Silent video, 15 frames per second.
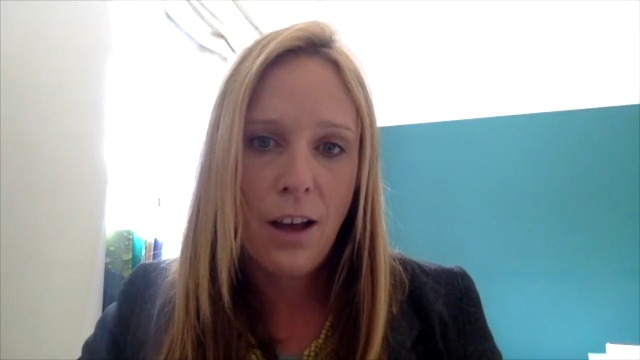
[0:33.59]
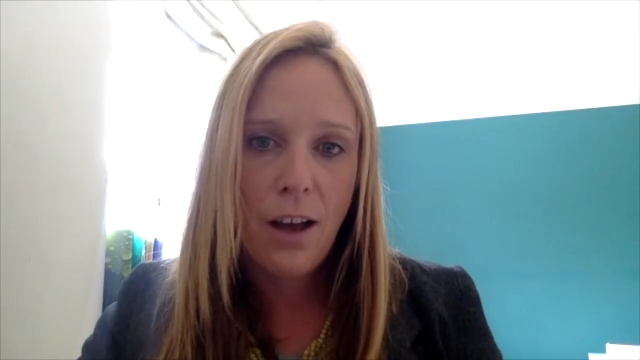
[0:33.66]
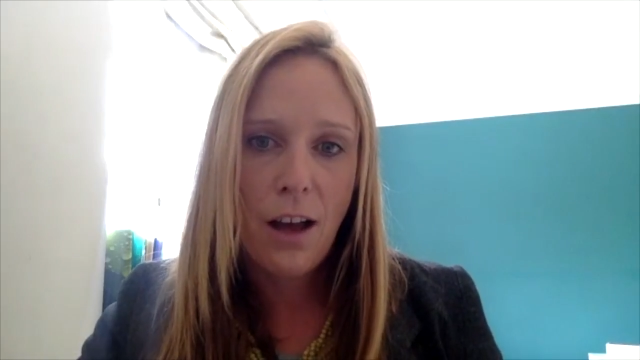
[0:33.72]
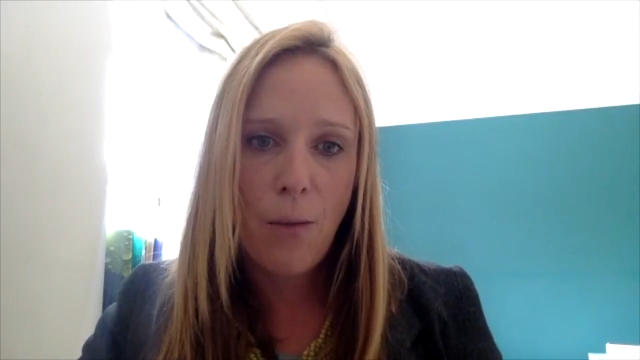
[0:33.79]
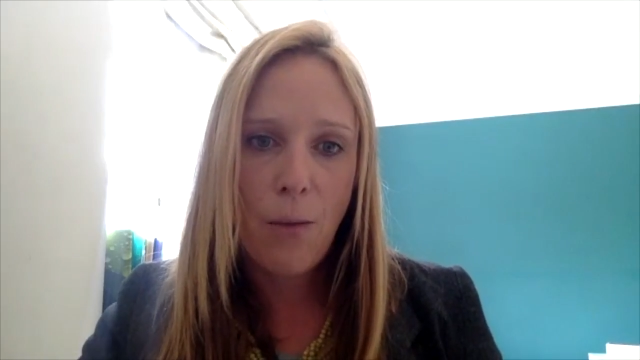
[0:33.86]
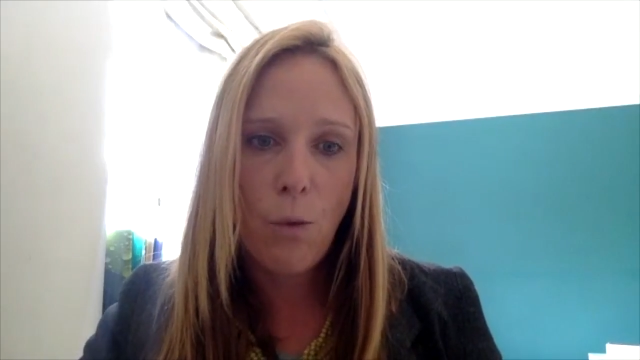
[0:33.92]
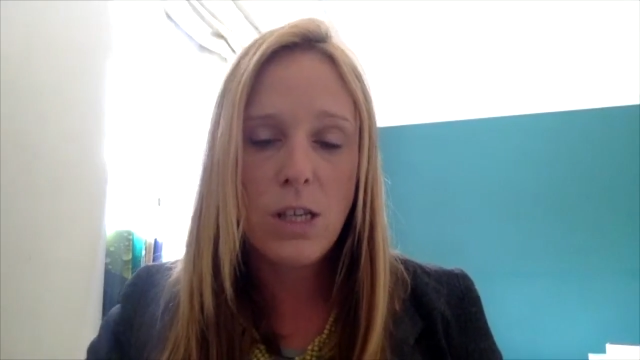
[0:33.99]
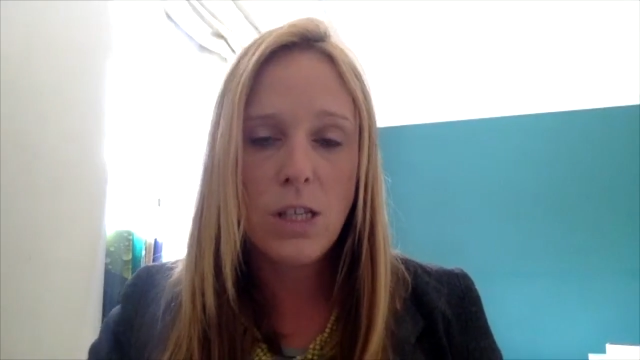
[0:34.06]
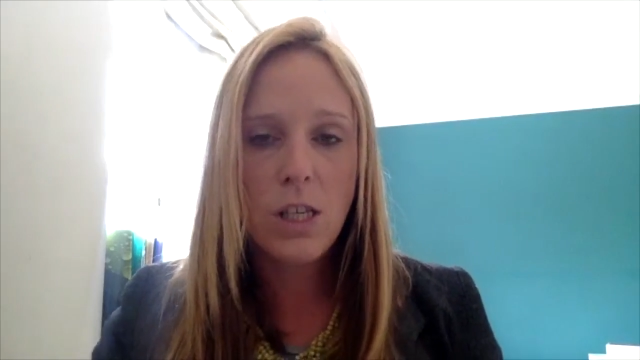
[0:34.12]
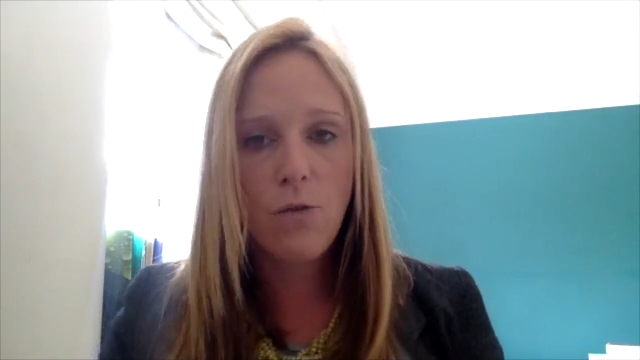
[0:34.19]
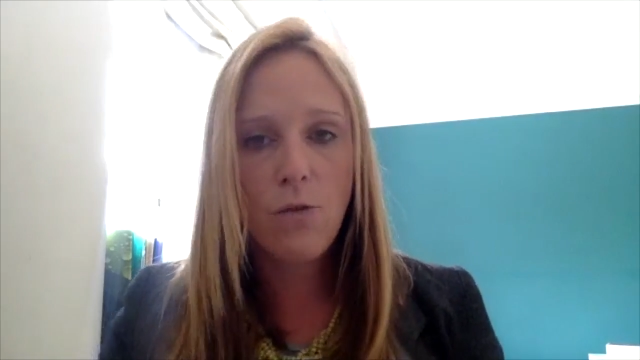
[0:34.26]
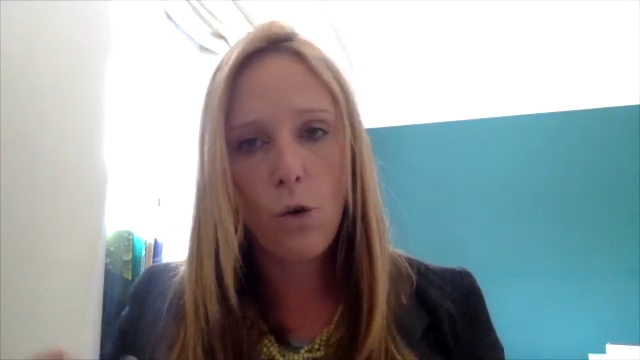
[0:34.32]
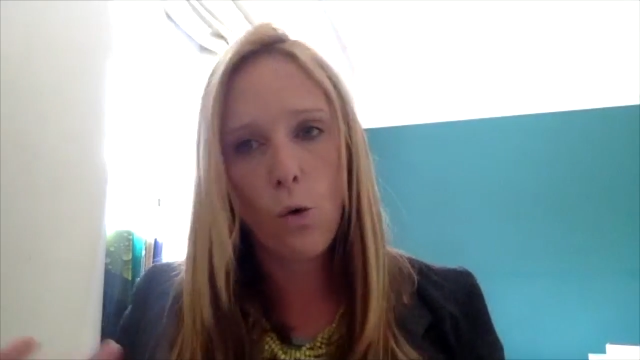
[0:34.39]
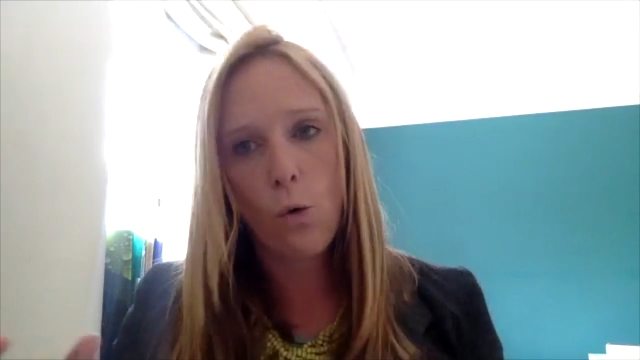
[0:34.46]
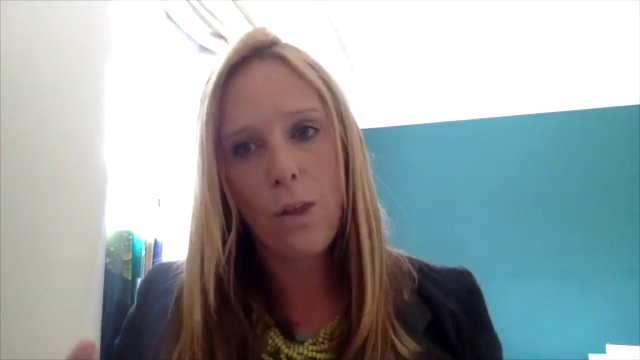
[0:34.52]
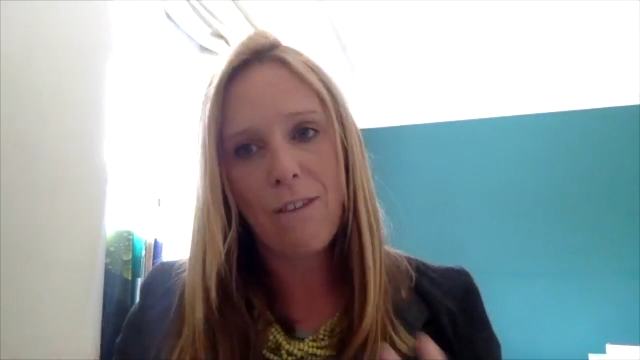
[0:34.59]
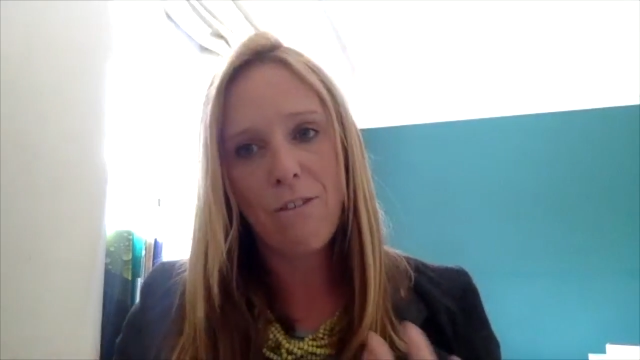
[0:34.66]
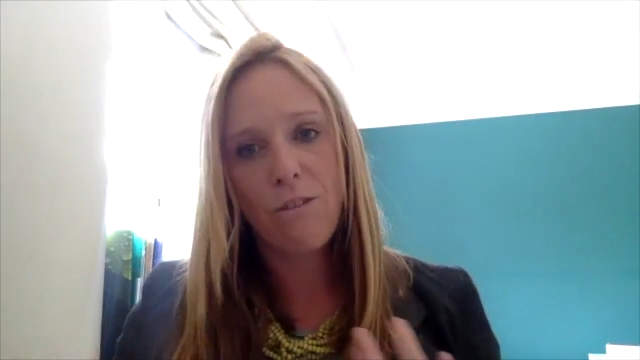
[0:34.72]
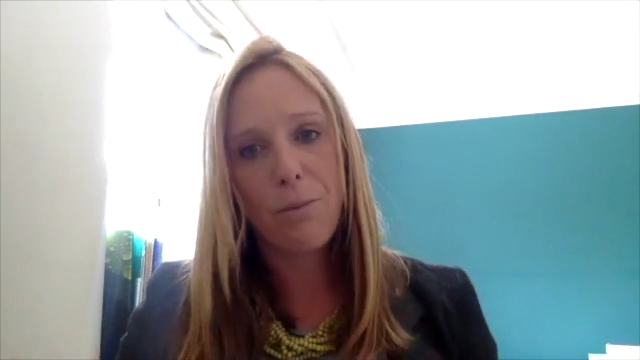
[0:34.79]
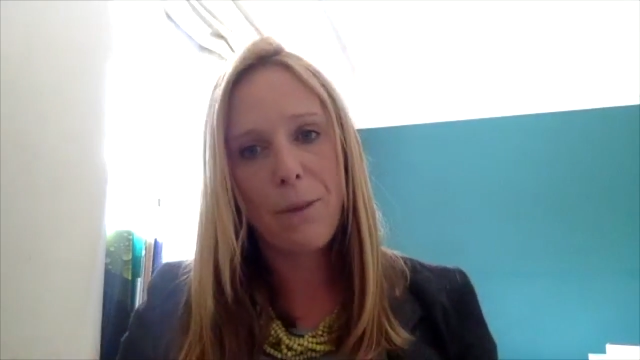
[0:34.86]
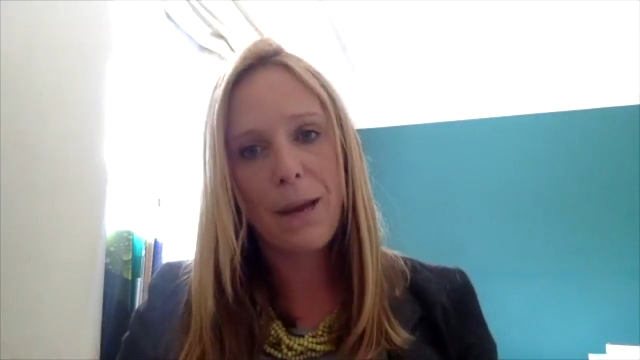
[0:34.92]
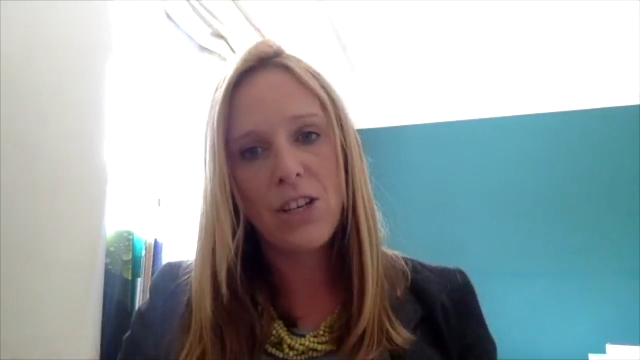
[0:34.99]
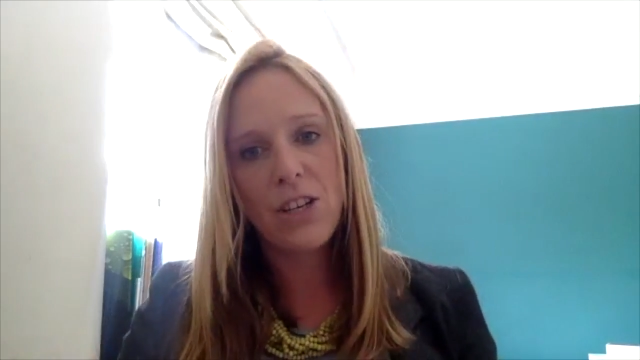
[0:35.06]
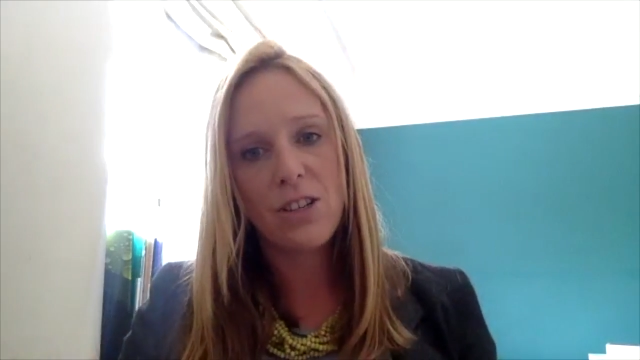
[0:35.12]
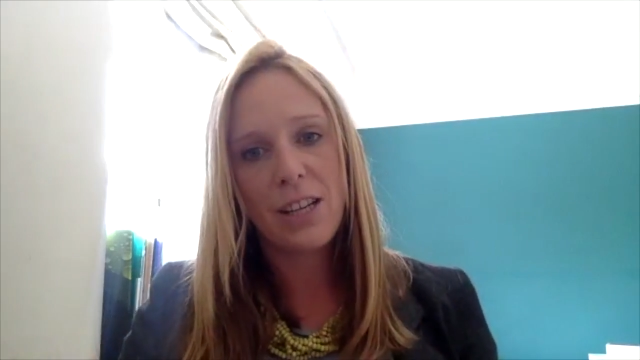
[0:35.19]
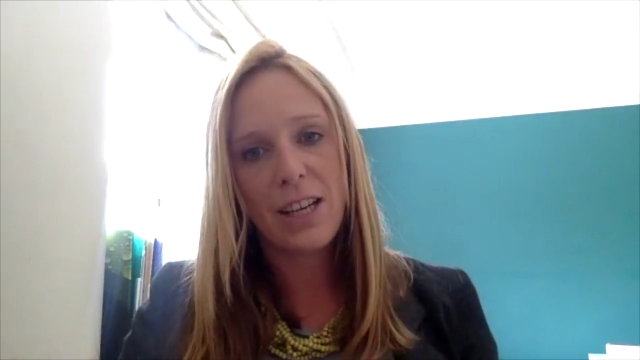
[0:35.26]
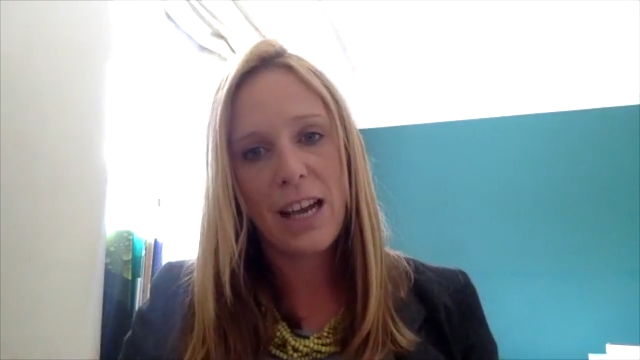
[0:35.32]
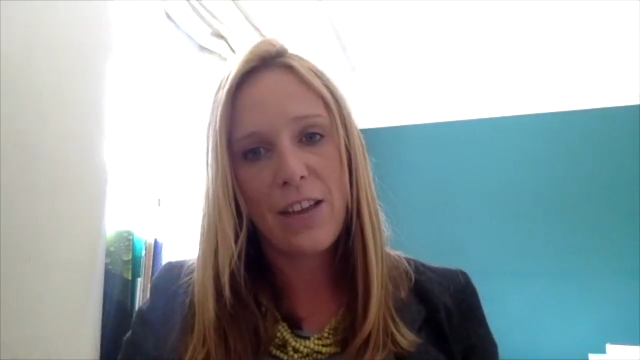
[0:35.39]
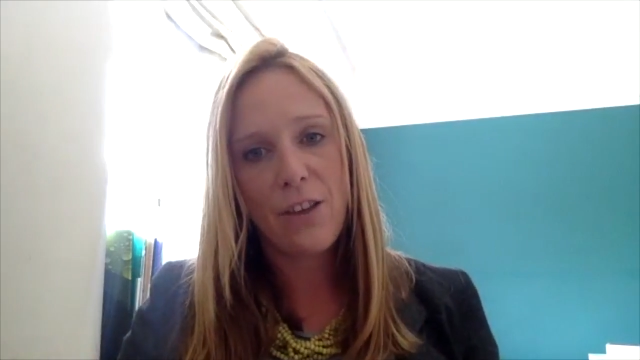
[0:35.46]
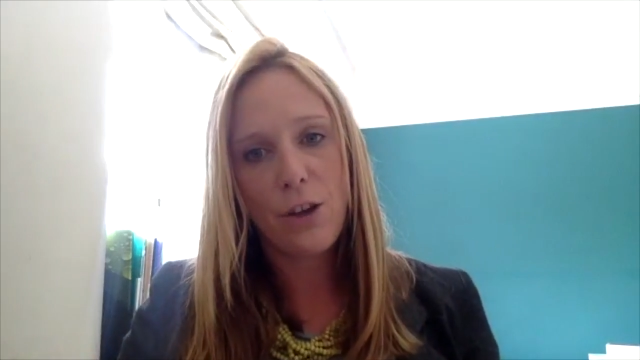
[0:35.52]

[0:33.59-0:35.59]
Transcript: And once you've got all that information together,